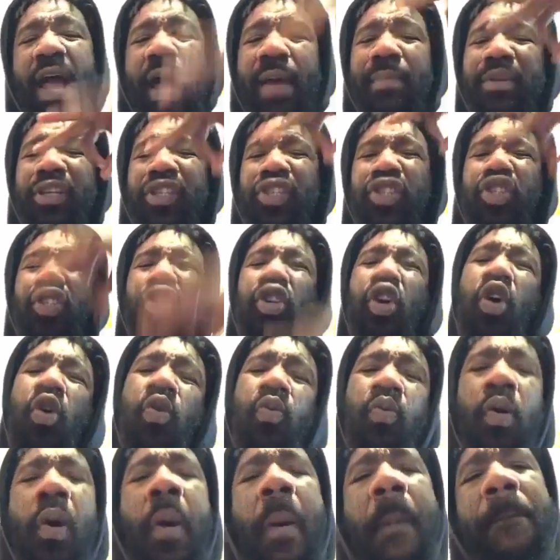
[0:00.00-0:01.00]
I'm the sole
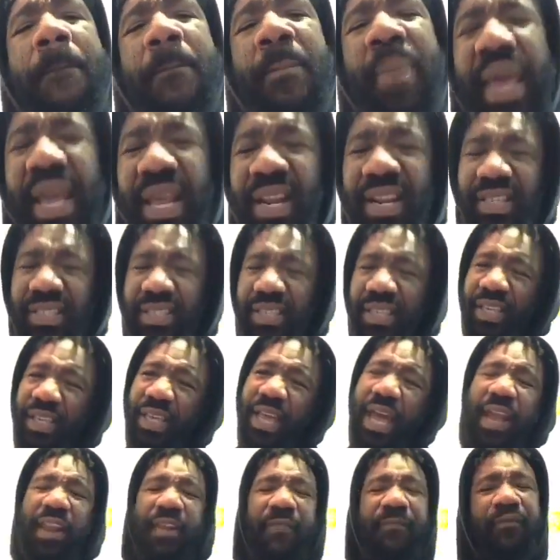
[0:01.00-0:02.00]
world business in
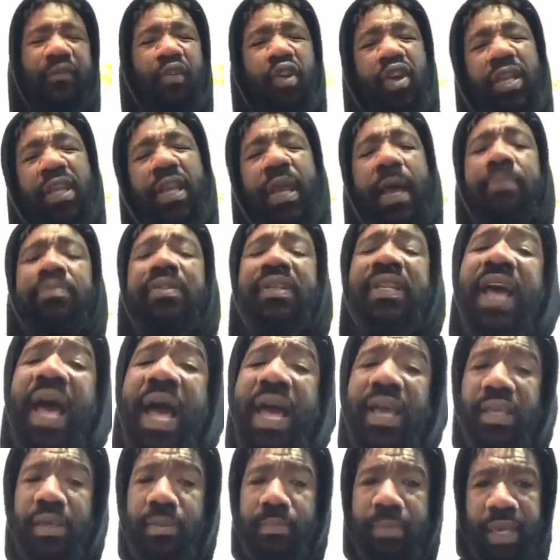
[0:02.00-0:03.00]
California. I'm
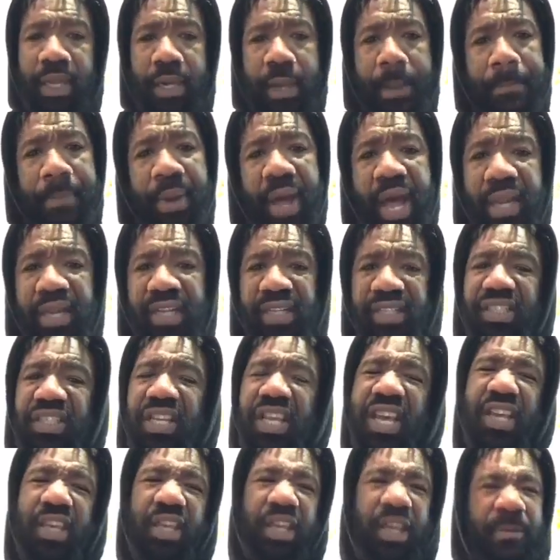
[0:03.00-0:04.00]
documented
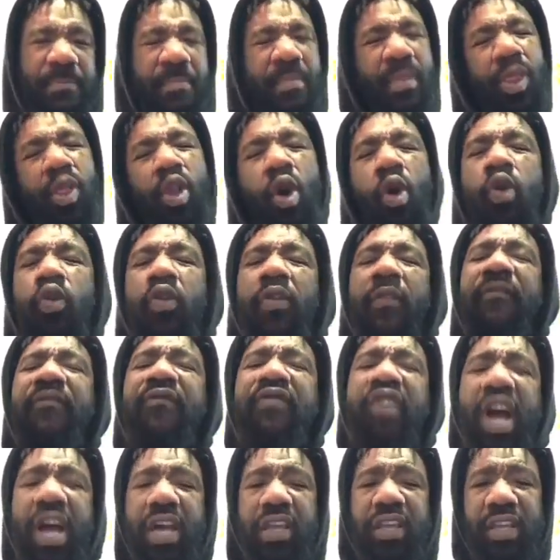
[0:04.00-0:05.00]
politicking. Who the
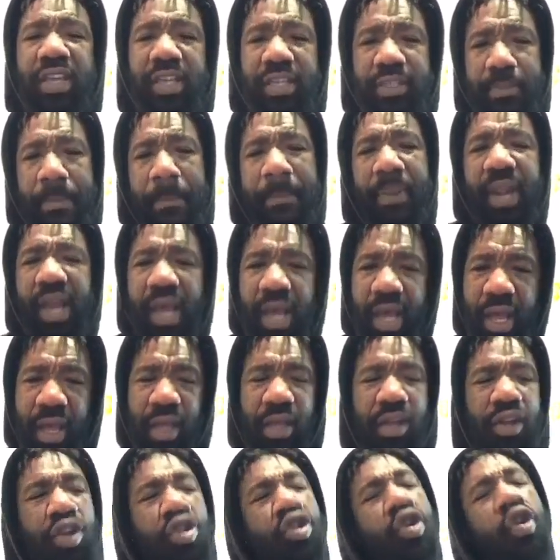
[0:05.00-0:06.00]
fuck is blood?
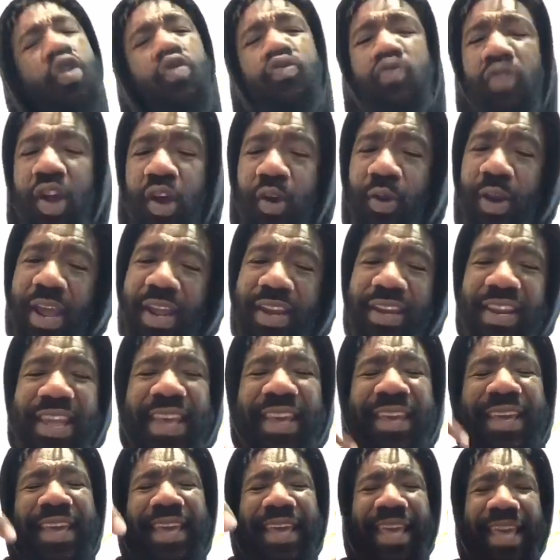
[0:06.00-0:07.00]
Who know that
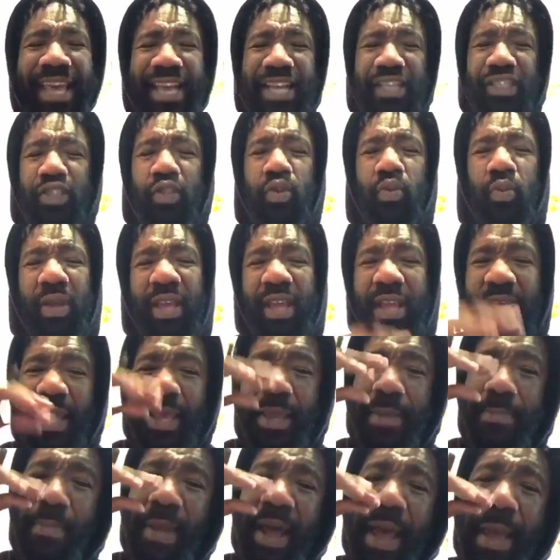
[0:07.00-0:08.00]
nigga history?
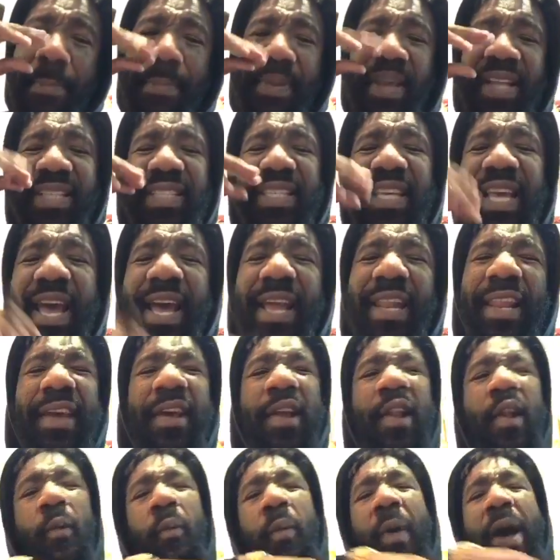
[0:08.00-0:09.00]
He might be
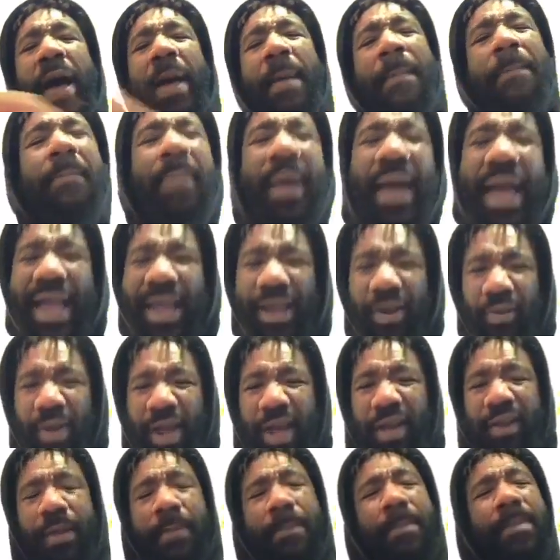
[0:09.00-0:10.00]
telling. Why
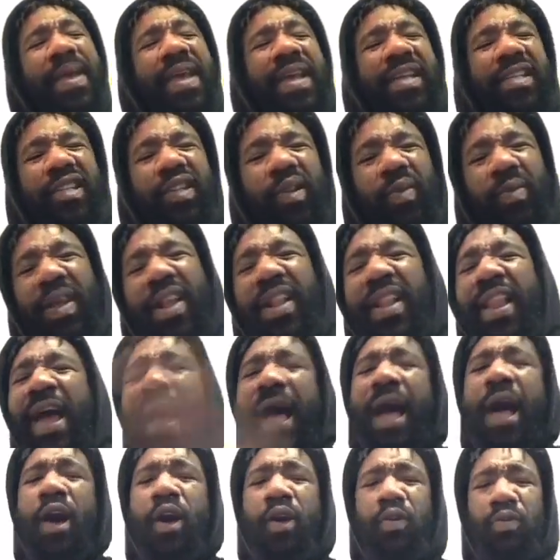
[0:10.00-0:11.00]
background a mystery?
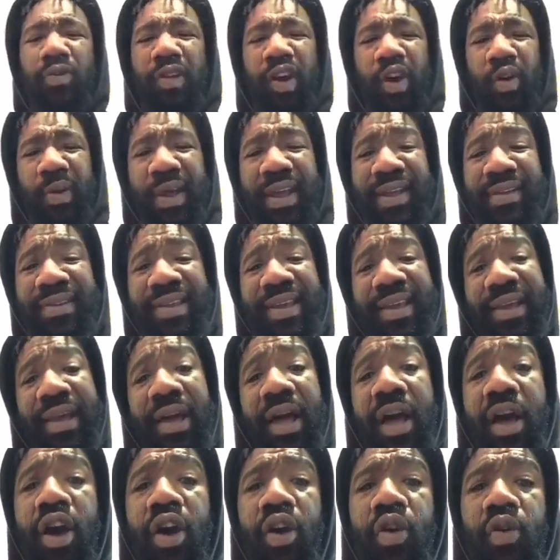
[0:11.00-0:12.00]
I don't know that
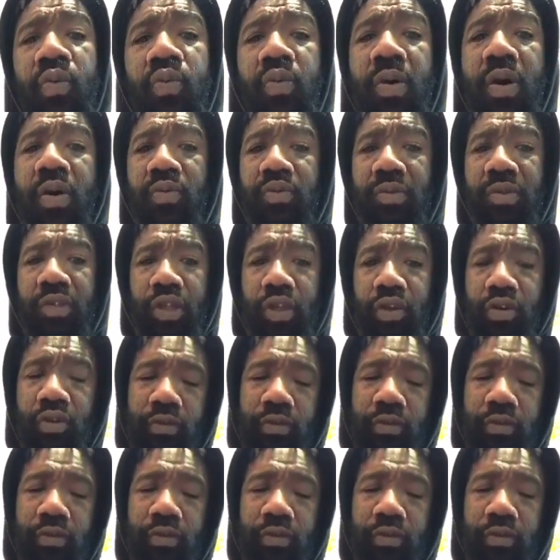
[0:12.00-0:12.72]
nigga. I don't want to.